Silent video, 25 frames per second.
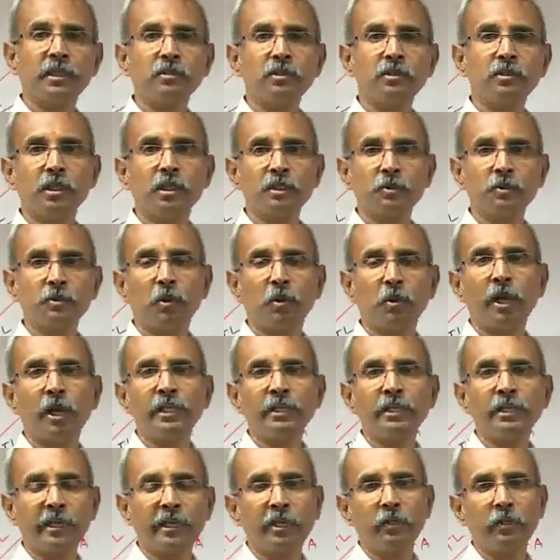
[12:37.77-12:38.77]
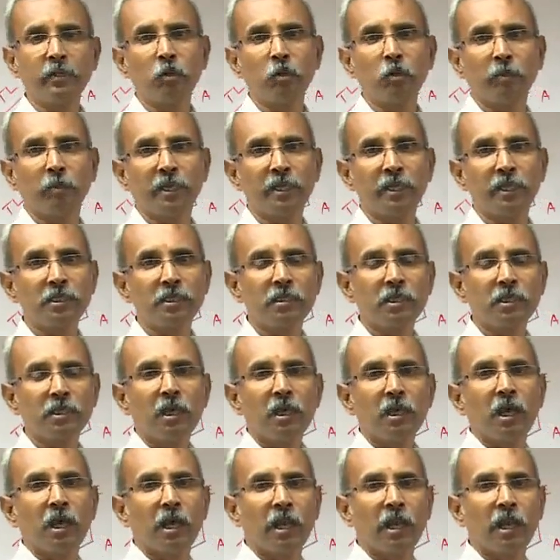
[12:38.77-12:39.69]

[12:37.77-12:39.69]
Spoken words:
ratio is 0.82, means